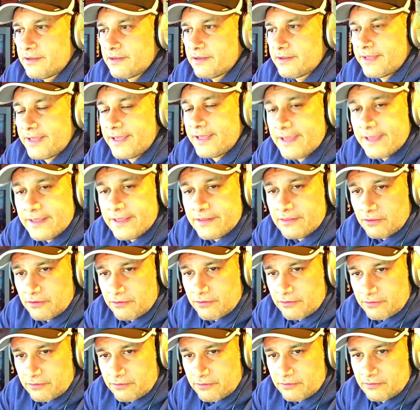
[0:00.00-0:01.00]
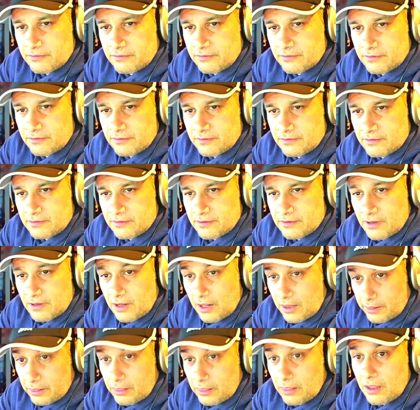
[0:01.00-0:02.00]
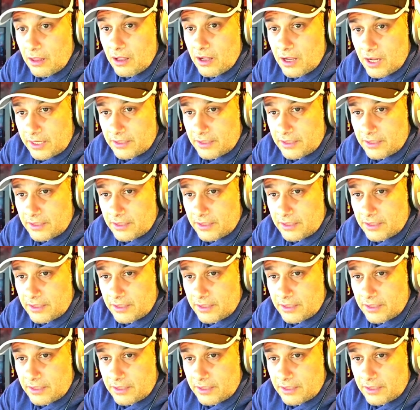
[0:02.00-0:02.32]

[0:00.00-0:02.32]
Hitler a lot.